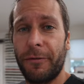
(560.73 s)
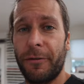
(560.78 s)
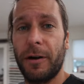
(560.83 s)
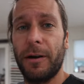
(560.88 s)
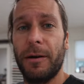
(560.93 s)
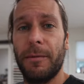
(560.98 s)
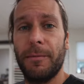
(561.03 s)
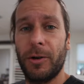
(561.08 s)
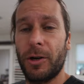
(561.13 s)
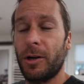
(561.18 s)

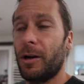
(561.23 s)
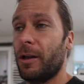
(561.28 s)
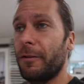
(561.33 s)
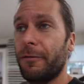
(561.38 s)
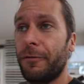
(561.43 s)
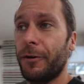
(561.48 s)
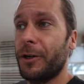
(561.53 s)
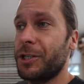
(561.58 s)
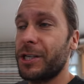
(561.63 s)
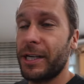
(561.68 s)
from, or all the
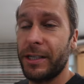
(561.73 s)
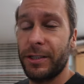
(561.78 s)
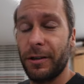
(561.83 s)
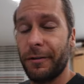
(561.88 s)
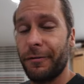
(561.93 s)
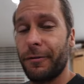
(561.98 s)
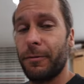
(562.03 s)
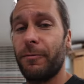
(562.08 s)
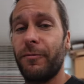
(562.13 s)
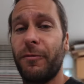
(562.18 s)
footage I
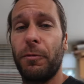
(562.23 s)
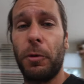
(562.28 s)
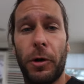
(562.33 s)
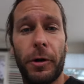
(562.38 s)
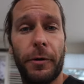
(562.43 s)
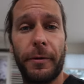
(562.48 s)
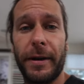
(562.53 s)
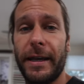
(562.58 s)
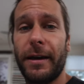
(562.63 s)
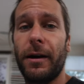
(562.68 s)
took from
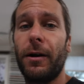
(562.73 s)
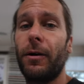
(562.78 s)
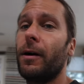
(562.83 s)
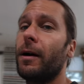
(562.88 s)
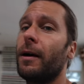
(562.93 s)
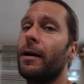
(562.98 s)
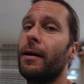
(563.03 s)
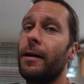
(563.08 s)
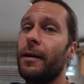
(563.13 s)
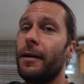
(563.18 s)
Puerto Rico.
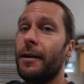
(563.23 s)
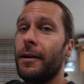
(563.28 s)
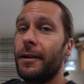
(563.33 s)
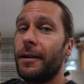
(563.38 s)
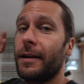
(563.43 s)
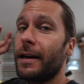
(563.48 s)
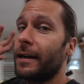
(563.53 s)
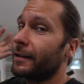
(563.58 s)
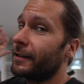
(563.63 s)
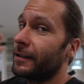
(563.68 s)

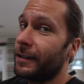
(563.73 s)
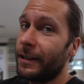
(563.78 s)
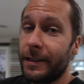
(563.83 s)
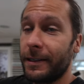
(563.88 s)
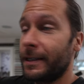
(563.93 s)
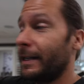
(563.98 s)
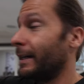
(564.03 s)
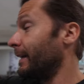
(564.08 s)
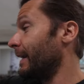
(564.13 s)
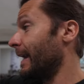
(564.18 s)

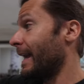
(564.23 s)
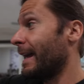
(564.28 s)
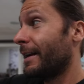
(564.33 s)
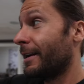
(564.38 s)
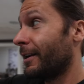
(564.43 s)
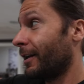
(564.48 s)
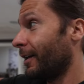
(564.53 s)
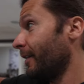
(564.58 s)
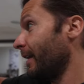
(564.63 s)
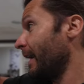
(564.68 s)
Gotta
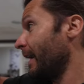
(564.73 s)
edit all